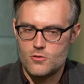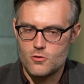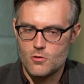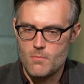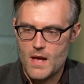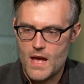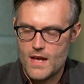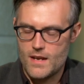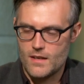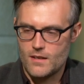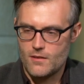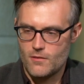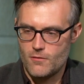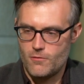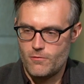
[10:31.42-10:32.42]

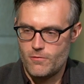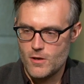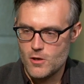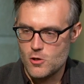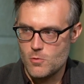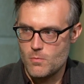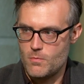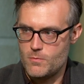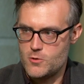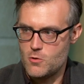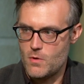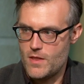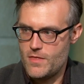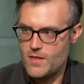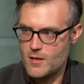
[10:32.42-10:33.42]
dramatic film
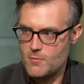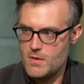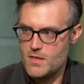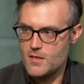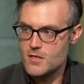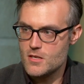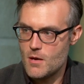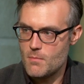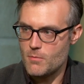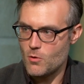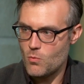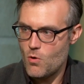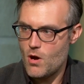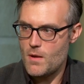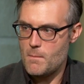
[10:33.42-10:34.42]
to, I think, be the
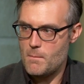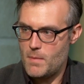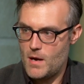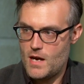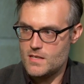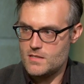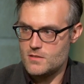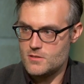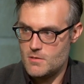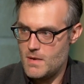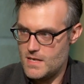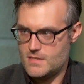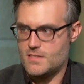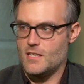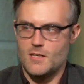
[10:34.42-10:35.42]
#1
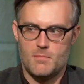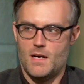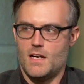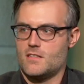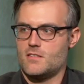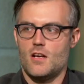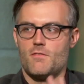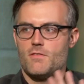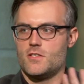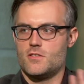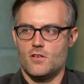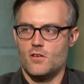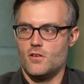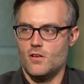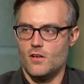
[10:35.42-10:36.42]
domestic box
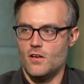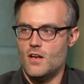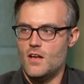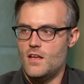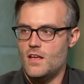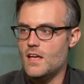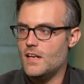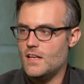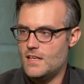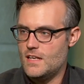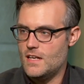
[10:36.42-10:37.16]
office earner in a